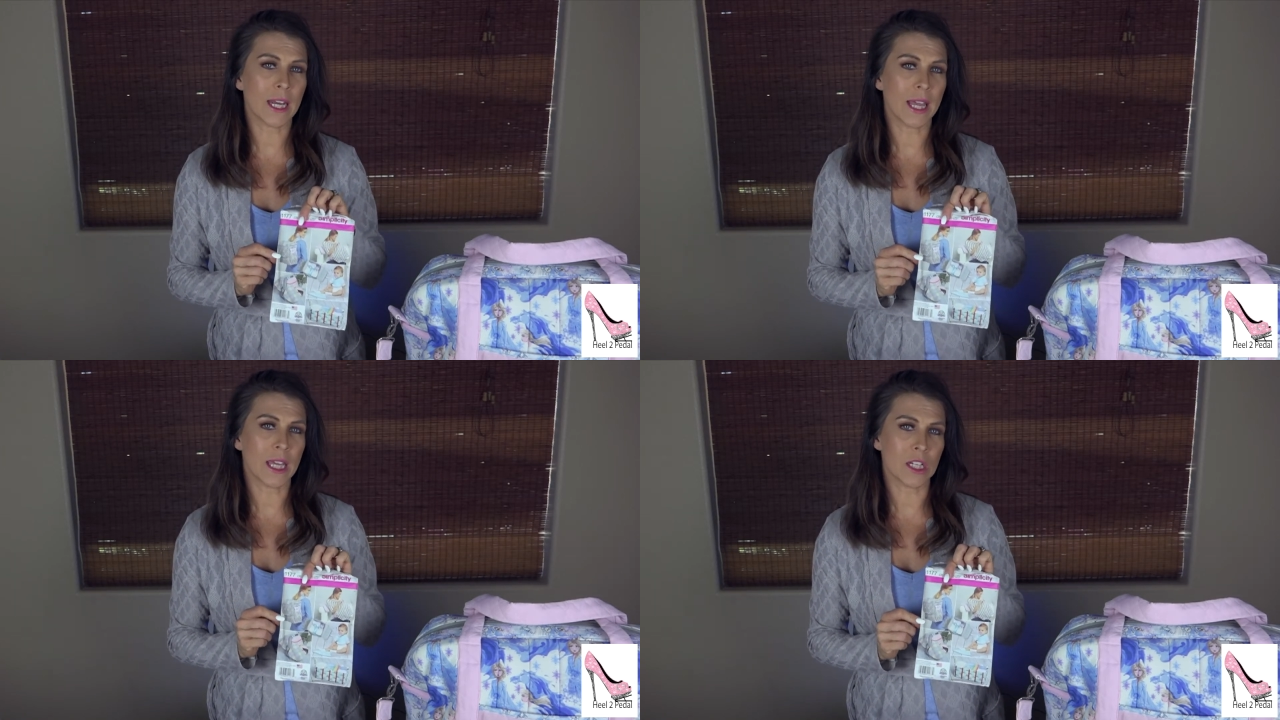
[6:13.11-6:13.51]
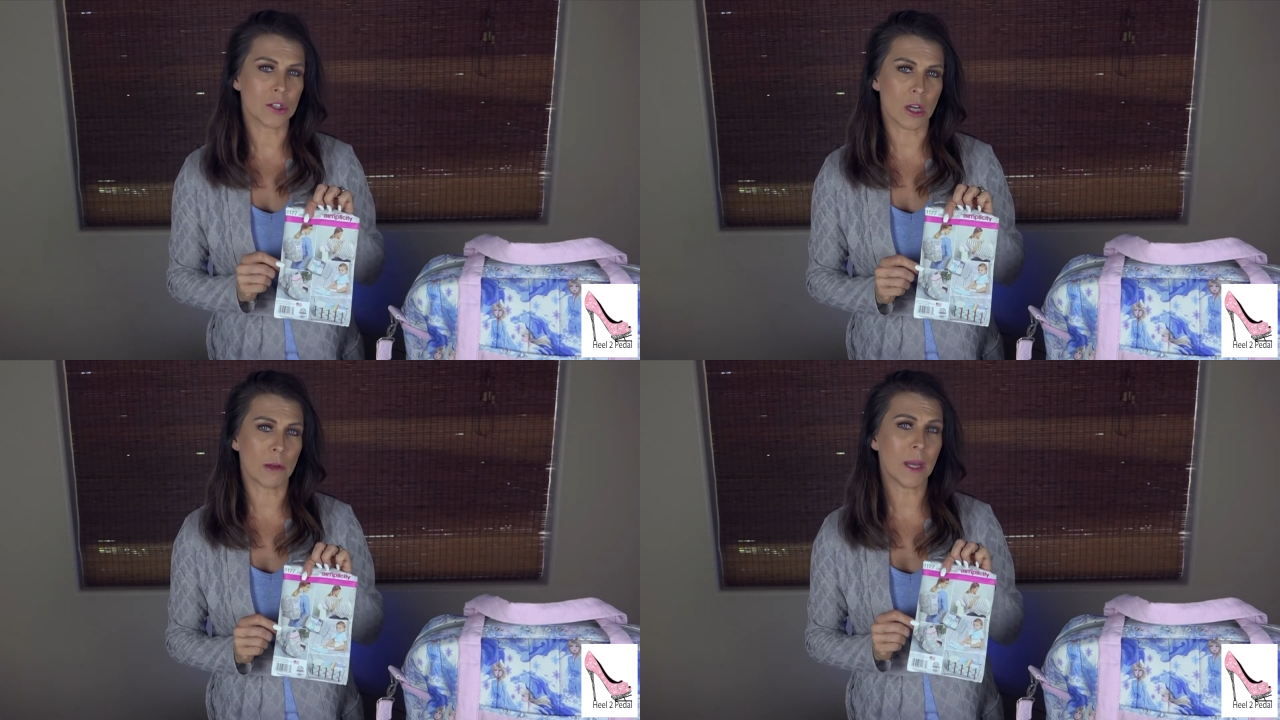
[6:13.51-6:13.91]
and I can
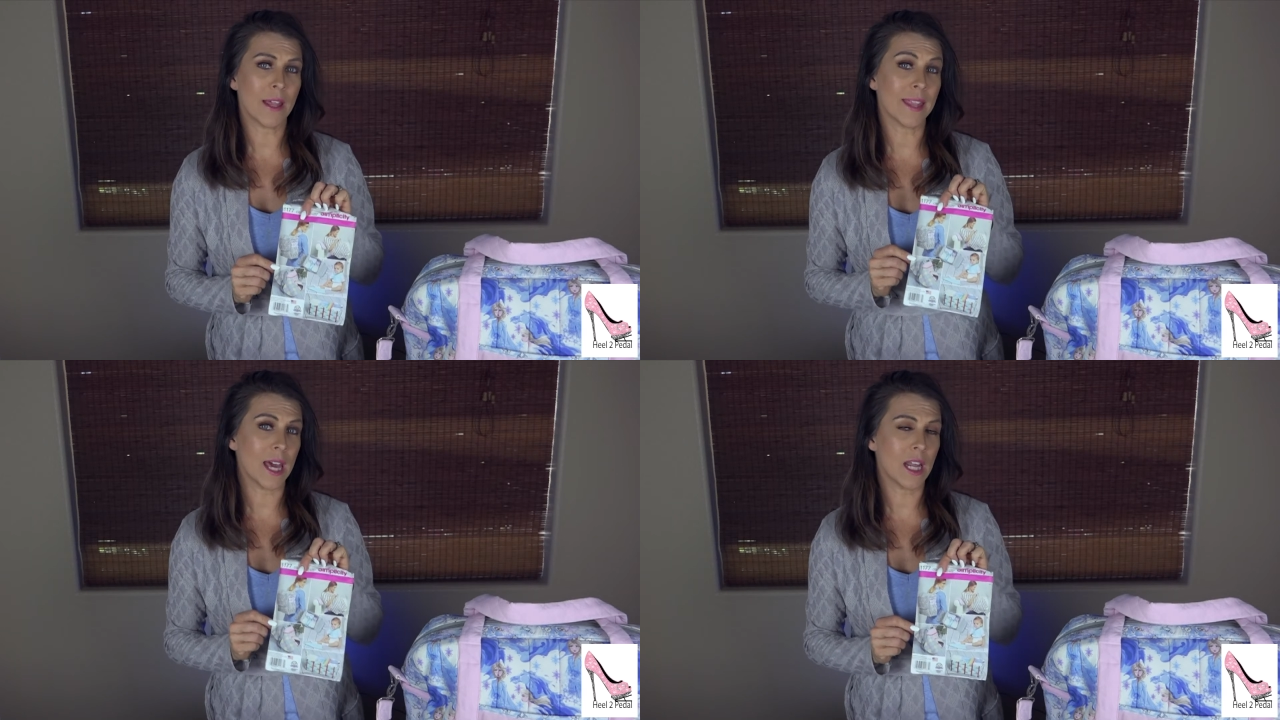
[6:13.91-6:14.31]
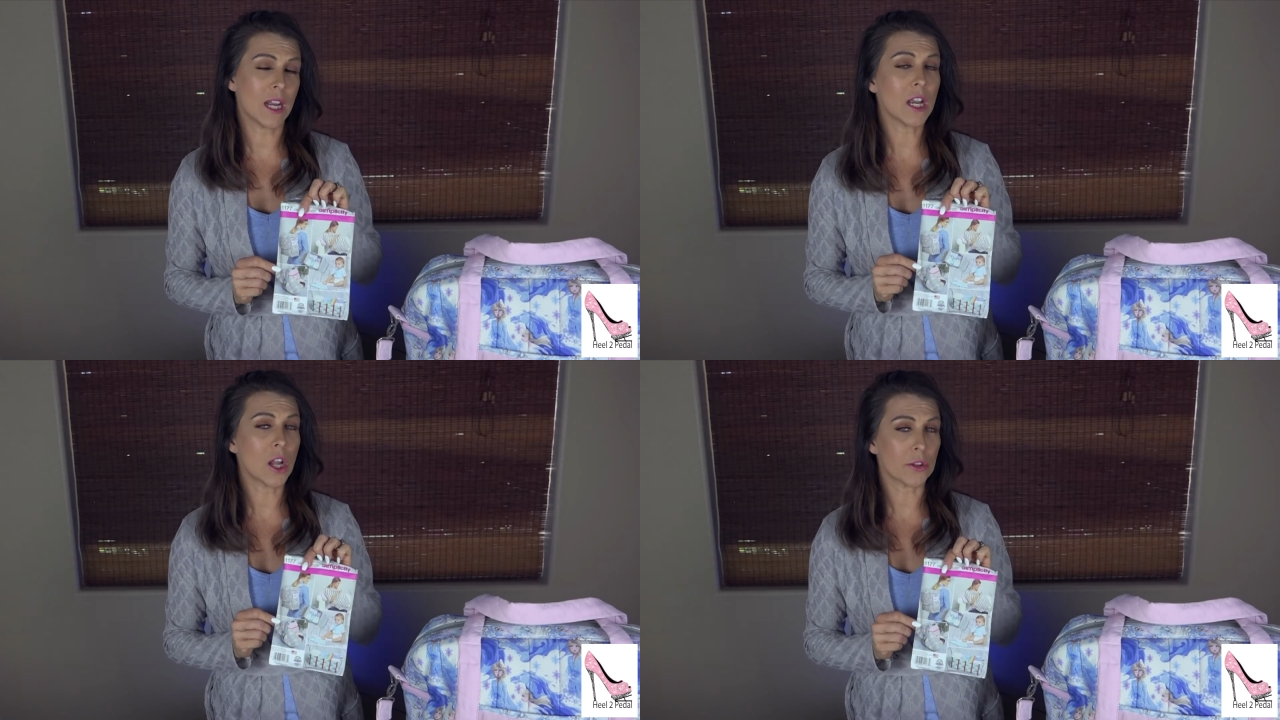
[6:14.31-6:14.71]
talk about that in
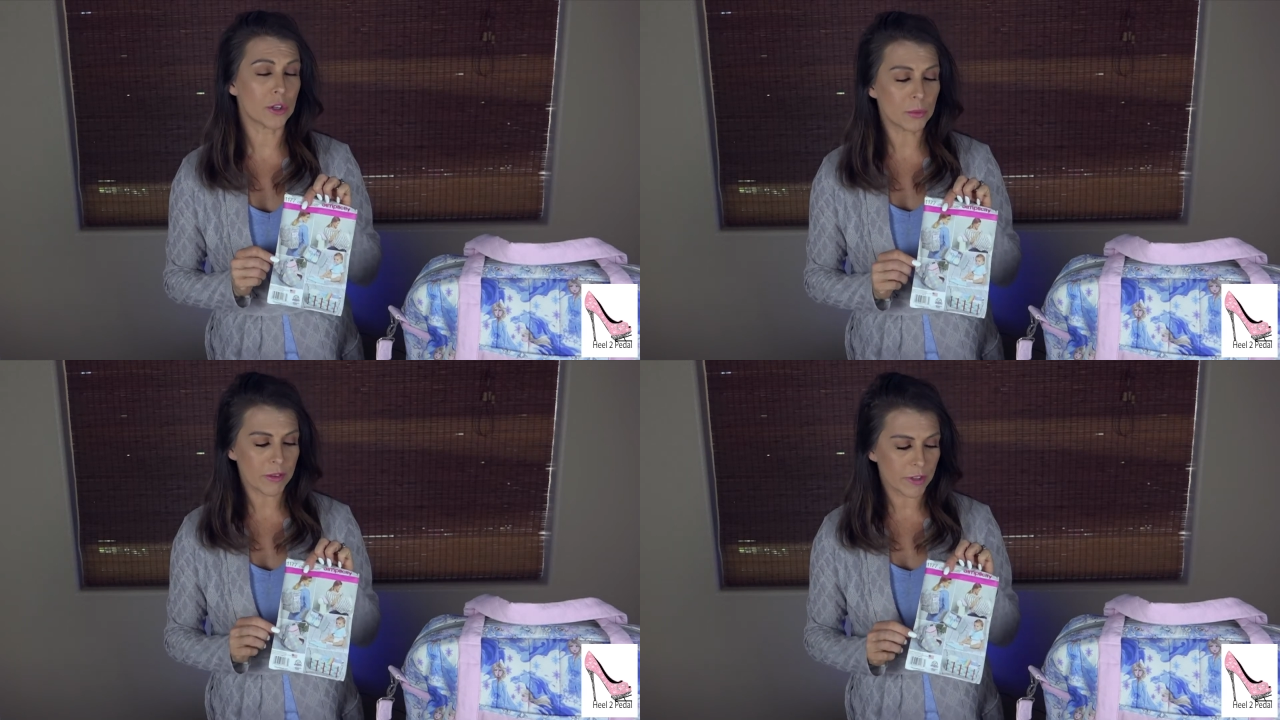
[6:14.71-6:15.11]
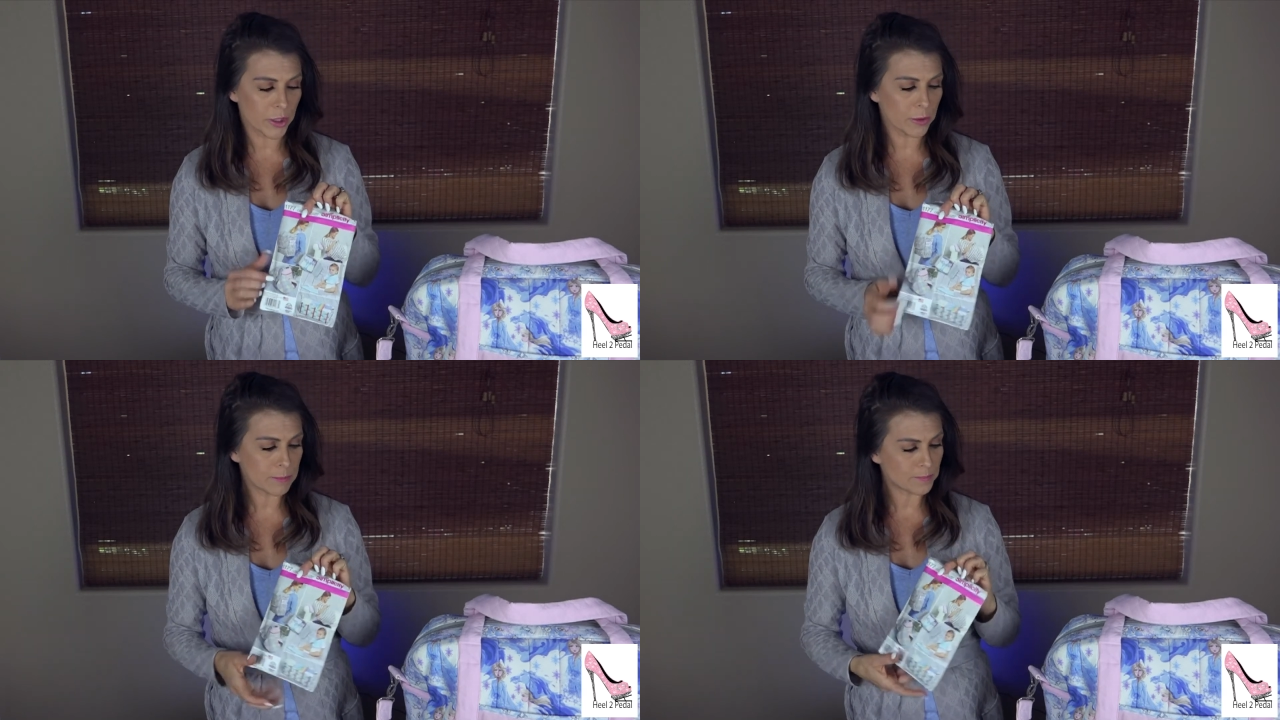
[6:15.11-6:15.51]
another review.